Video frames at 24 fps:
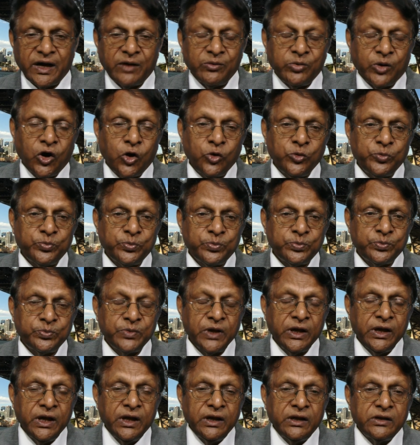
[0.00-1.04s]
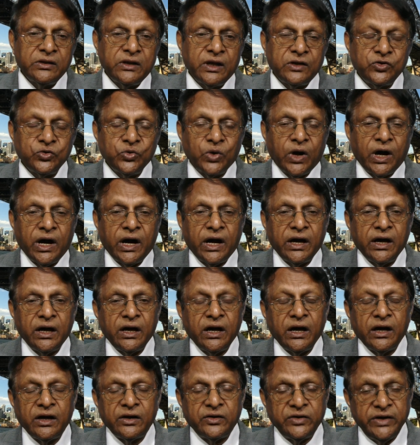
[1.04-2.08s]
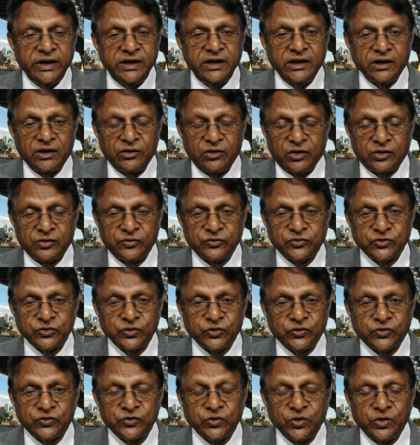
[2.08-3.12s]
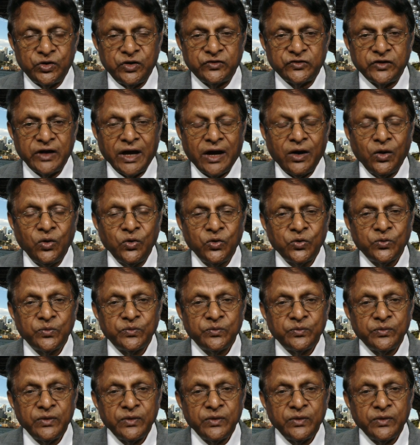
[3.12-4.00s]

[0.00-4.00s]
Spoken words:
I hope that you are reading a lot of short stories now,